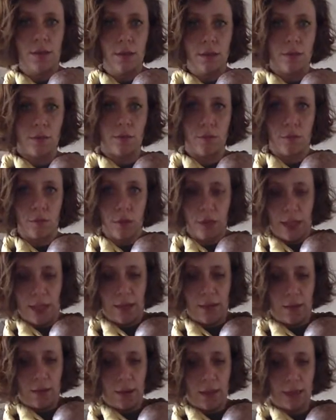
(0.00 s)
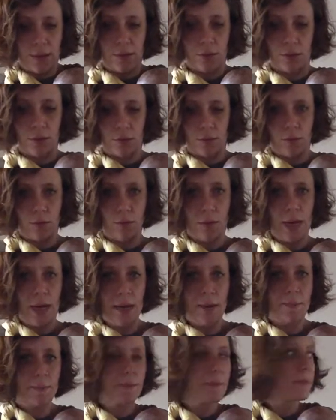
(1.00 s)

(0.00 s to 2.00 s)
So they are out of the way,